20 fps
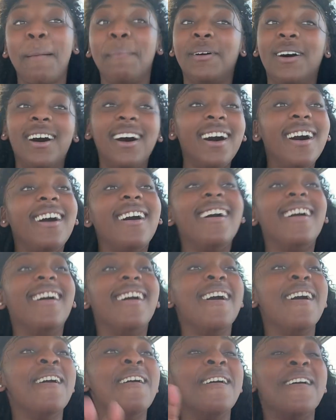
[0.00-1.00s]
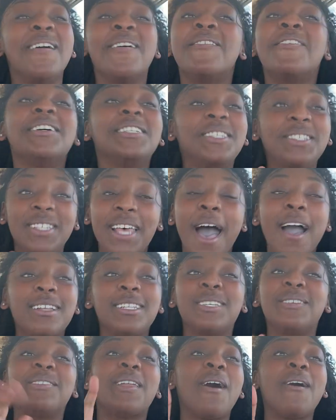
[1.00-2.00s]
Mom, who is you talking
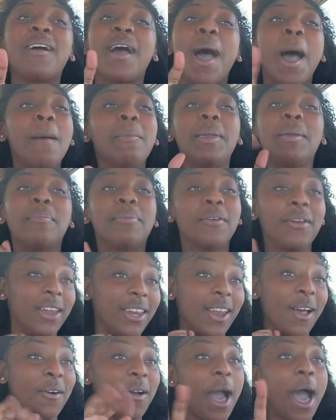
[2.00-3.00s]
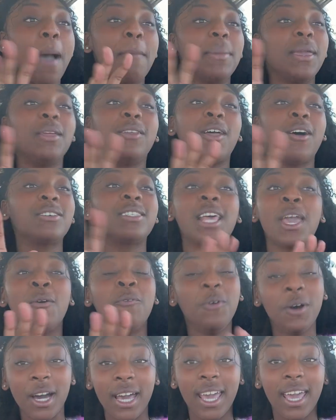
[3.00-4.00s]
to? Don't call me Bree, don't call me, don't say
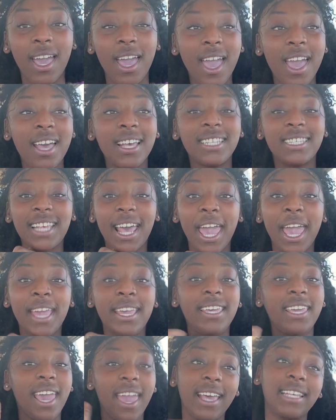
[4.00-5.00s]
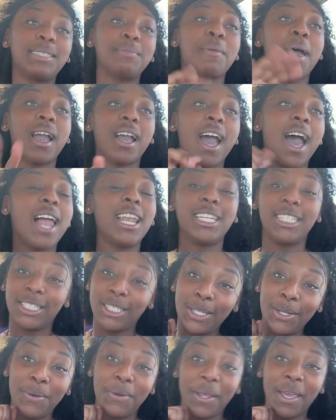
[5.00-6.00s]
what, say yes, my college
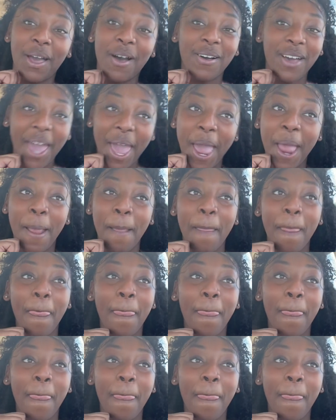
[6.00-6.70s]
student, okay?